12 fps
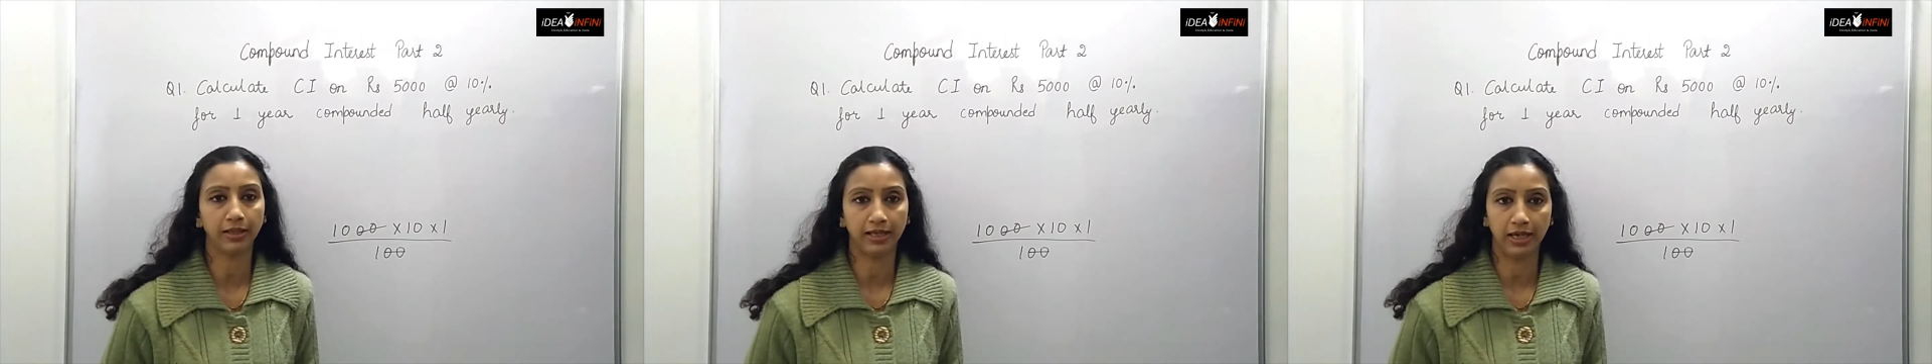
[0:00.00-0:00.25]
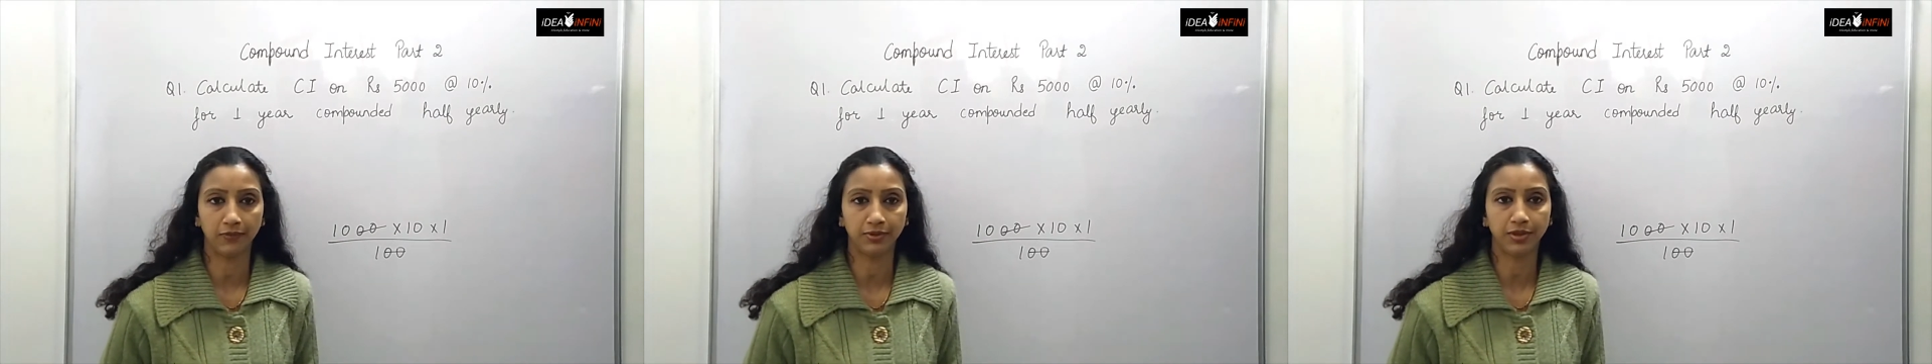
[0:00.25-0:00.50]

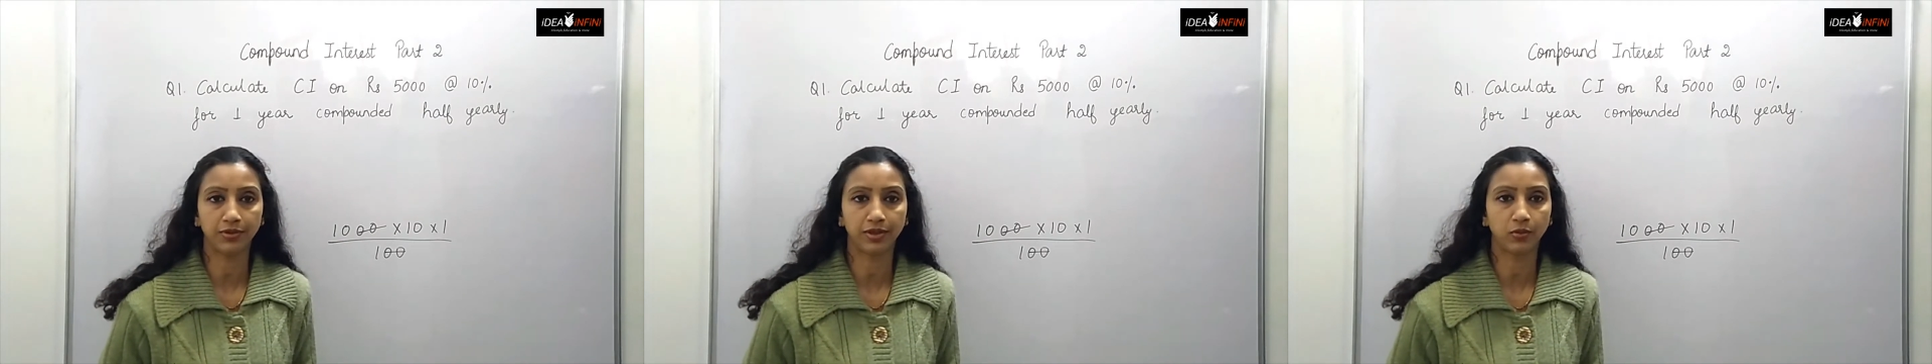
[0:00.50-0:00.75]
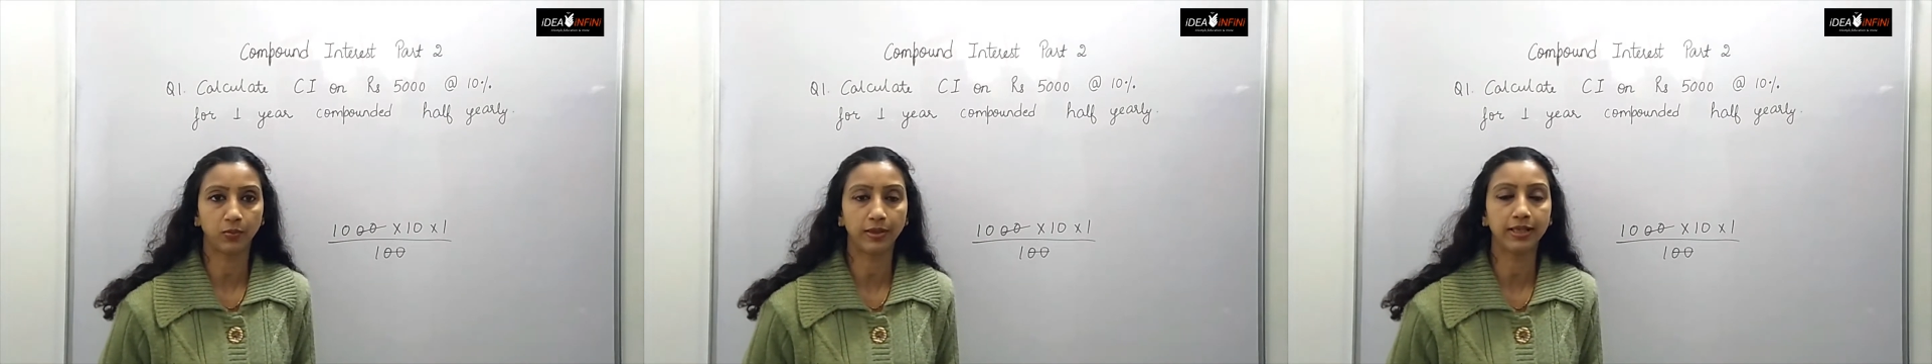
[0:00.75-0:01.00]
1100
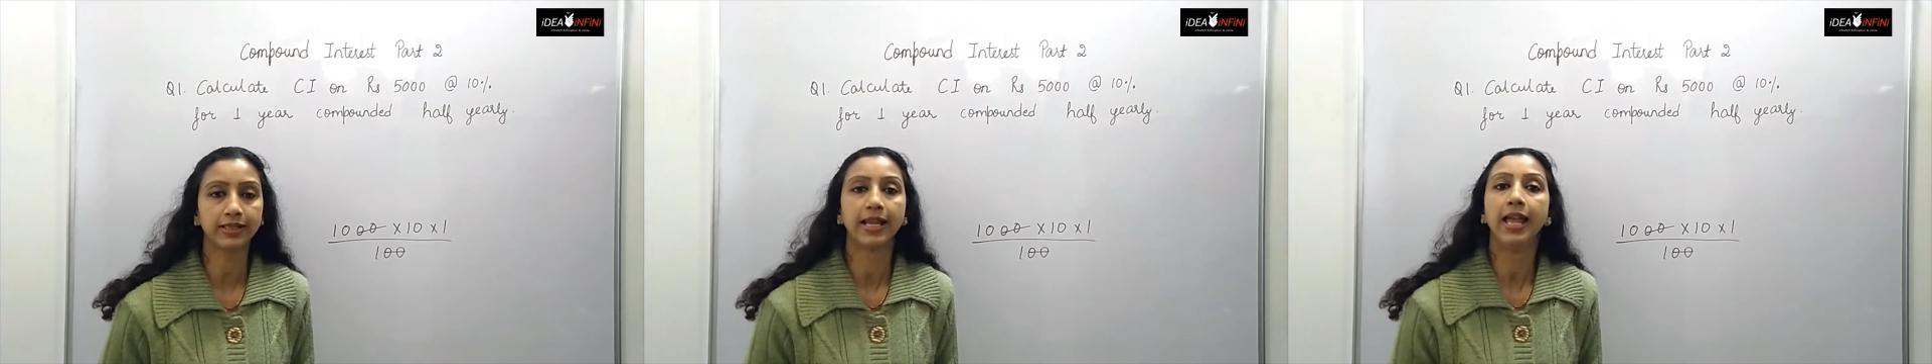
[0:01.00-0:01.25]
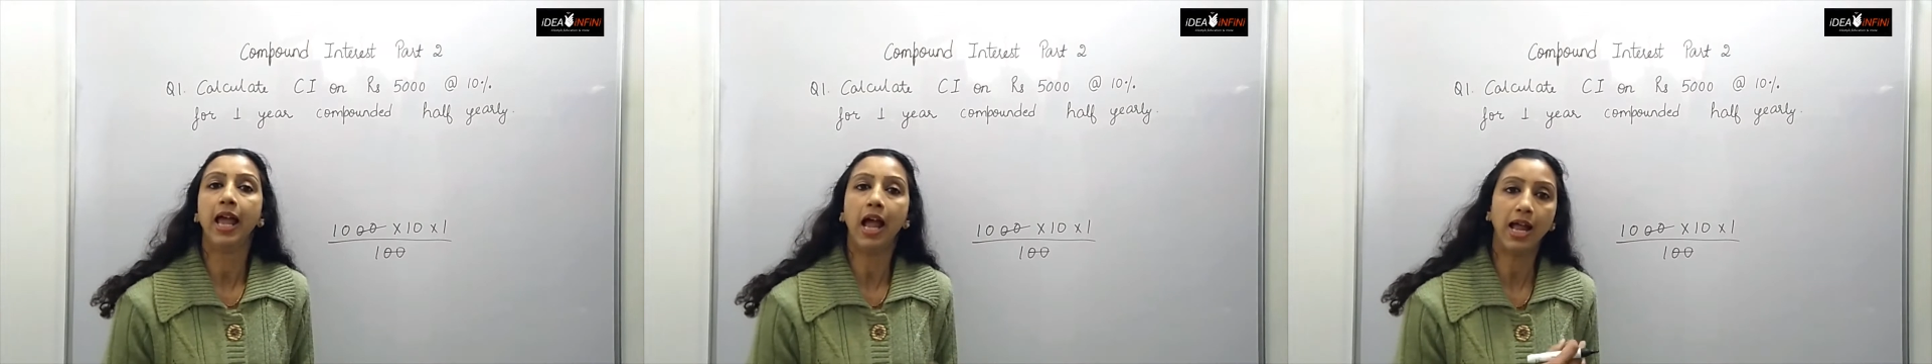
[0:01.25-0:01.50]
rupees
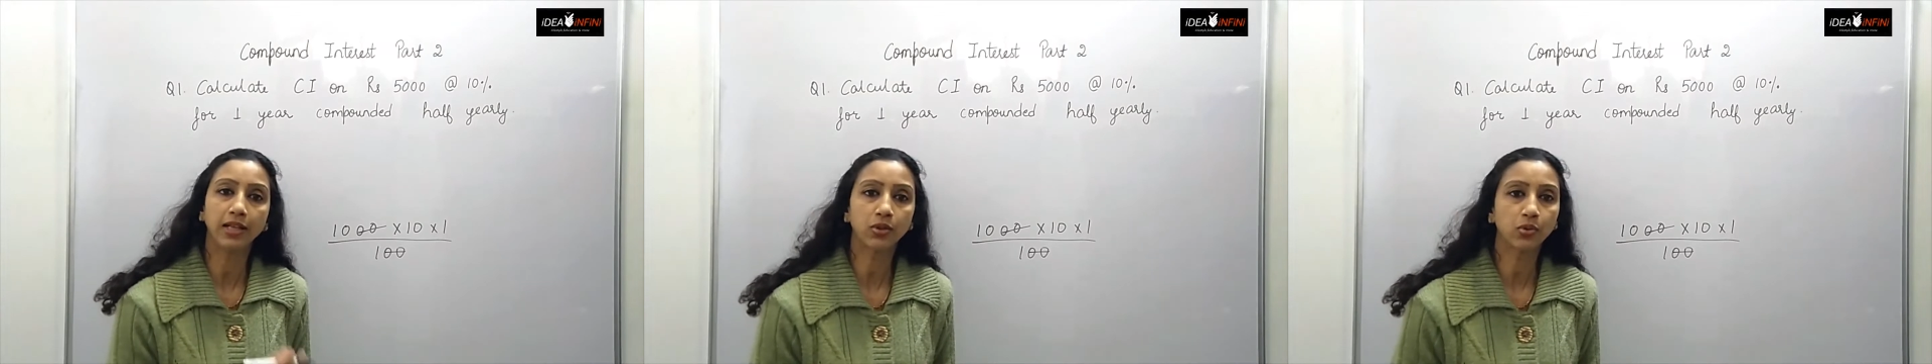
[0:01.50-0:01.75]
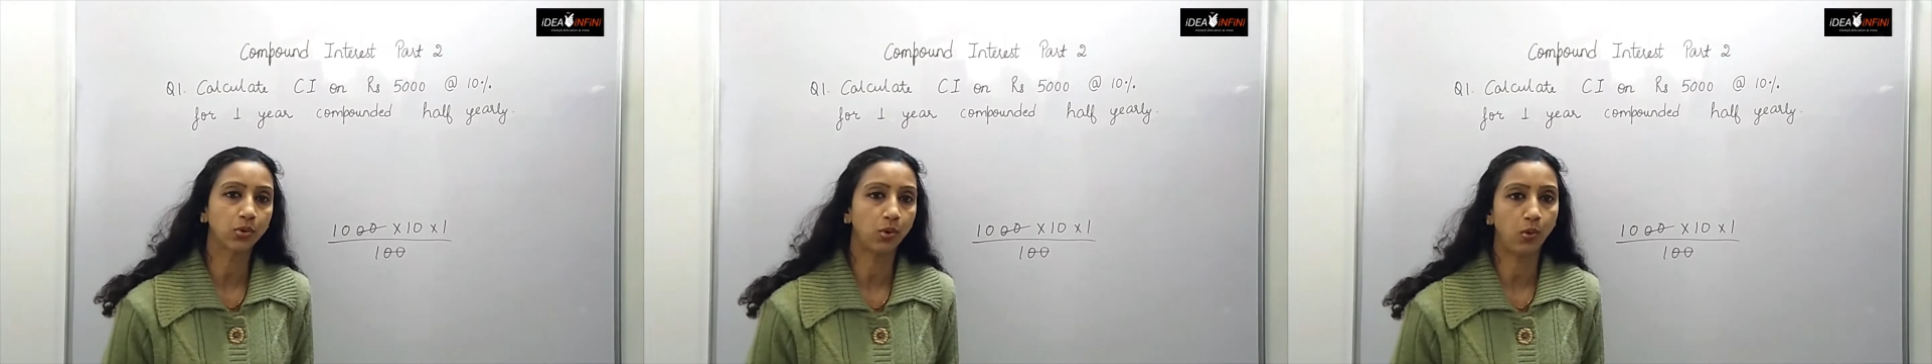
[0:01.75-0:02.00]
and
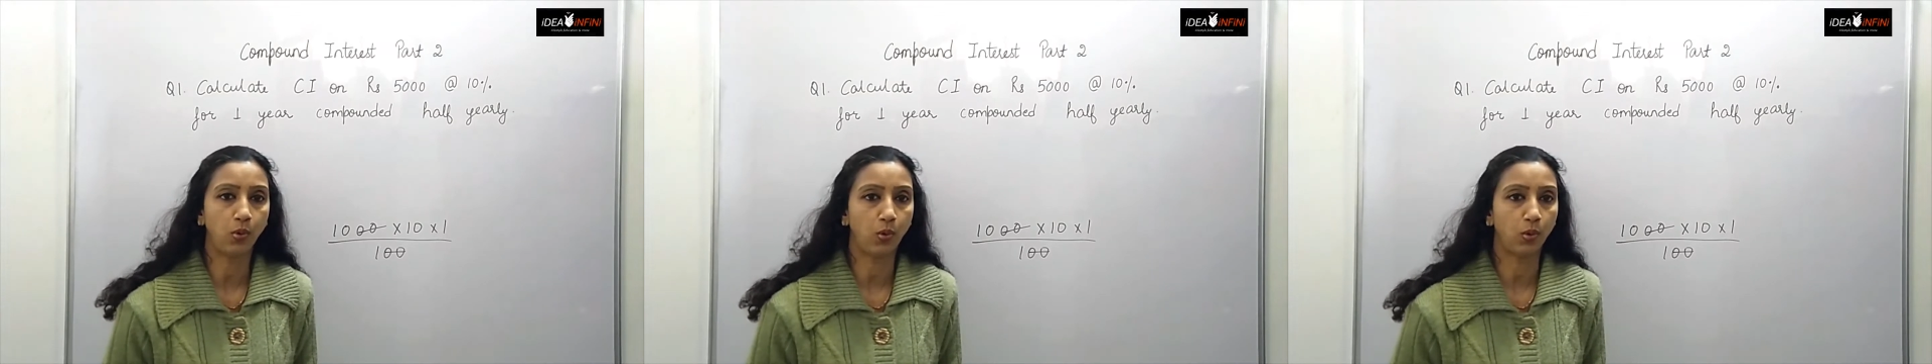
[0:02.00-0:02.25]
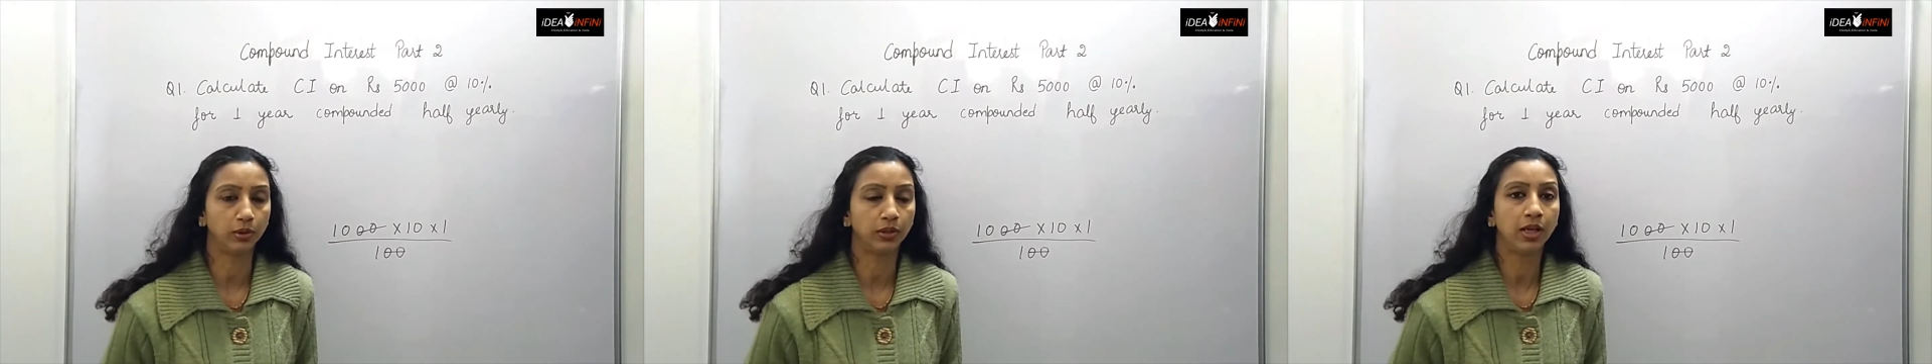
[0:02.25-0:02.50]
so
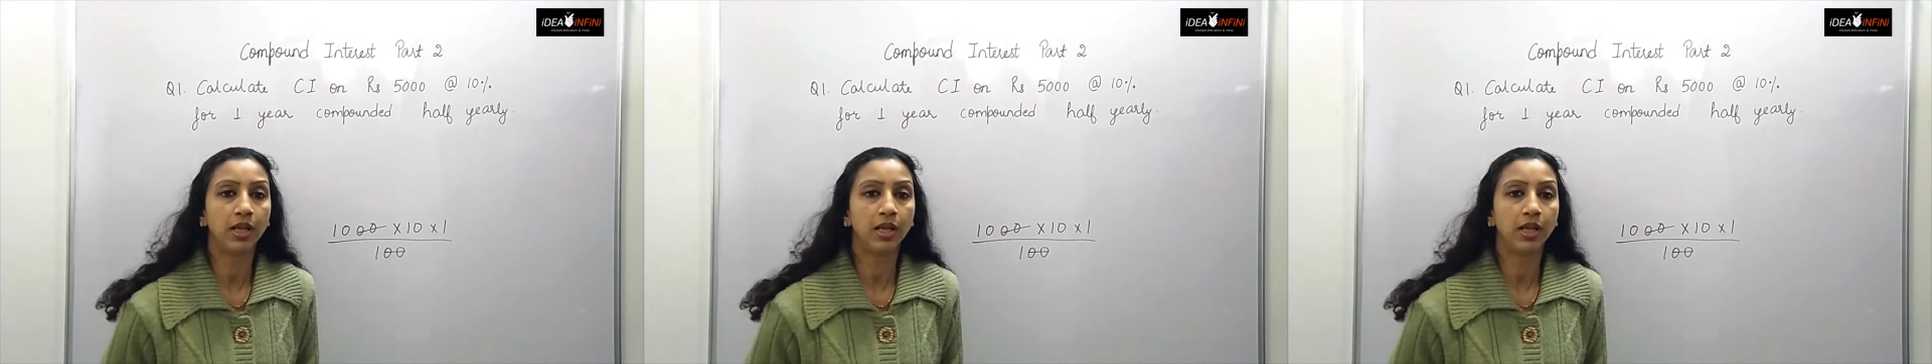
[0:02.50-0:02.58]
on.